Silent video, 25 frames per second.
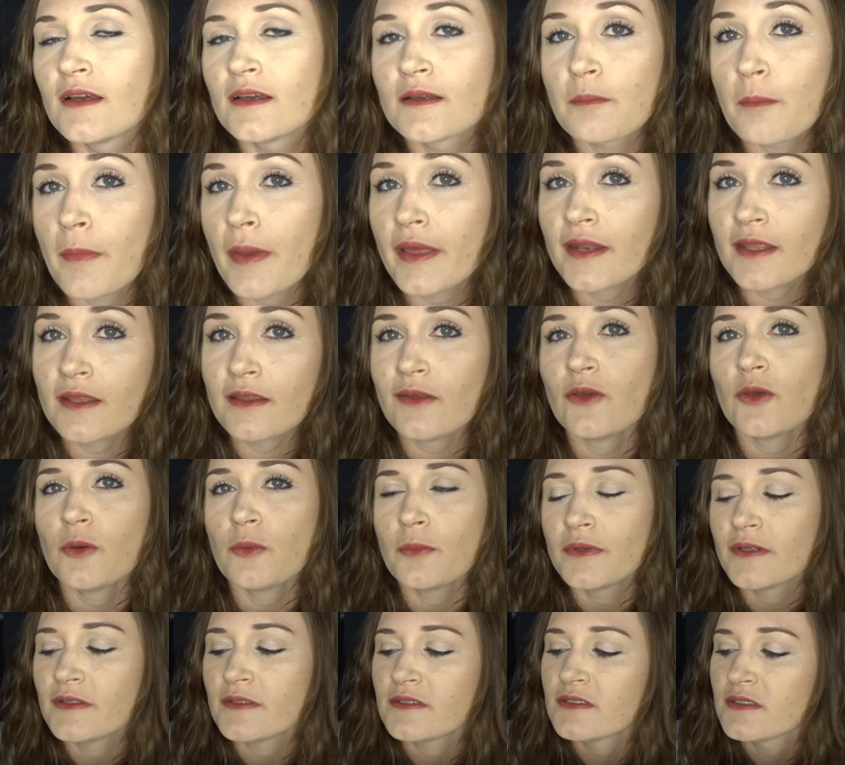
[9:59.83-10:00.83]
Many
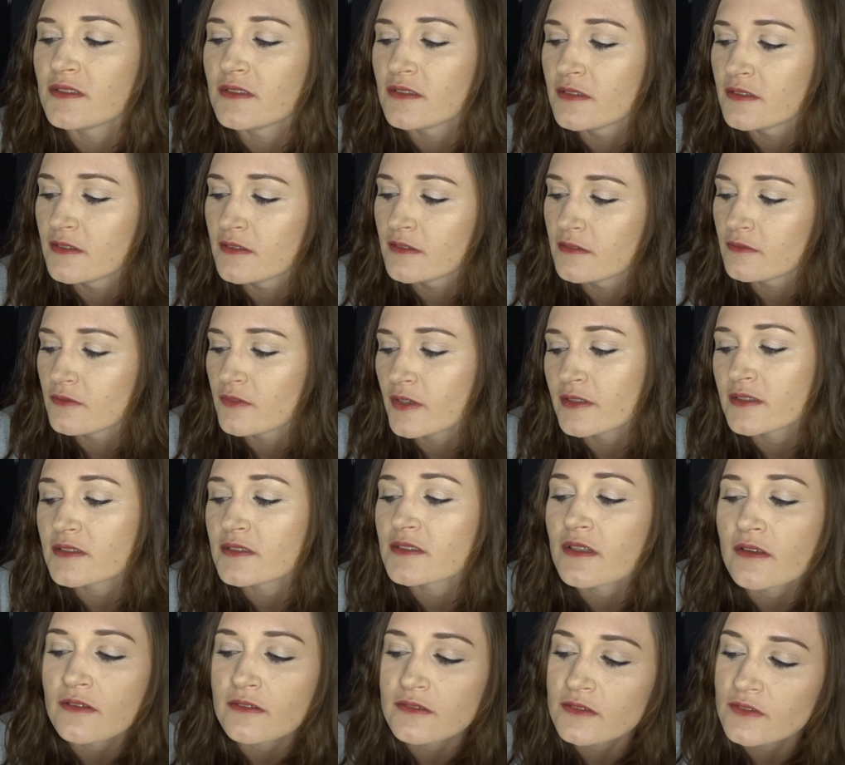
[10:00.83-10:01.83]
humanist
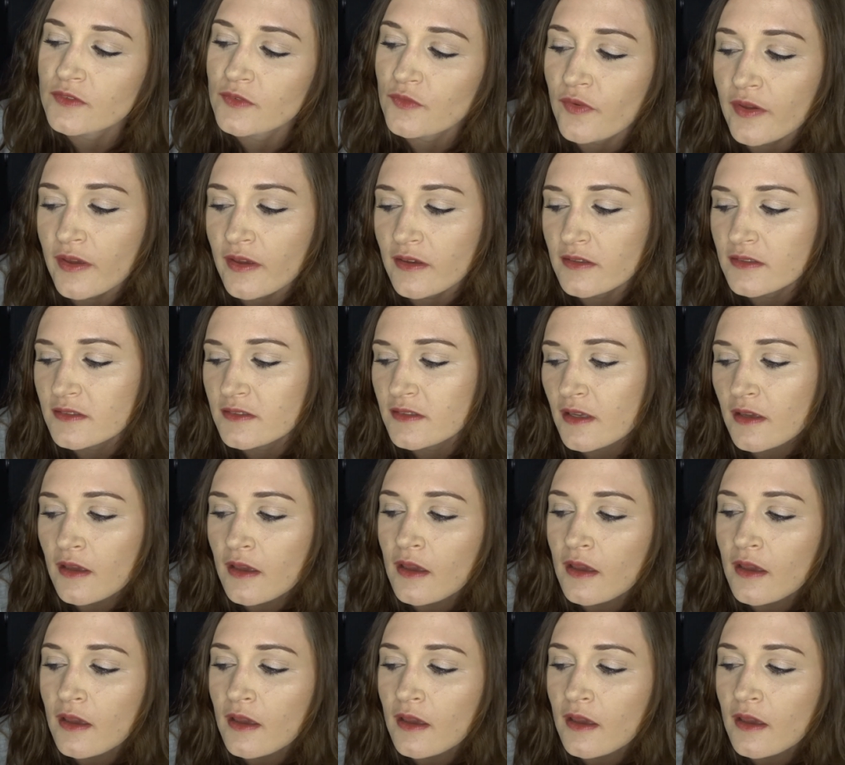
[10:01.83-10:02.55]
Renaissance figures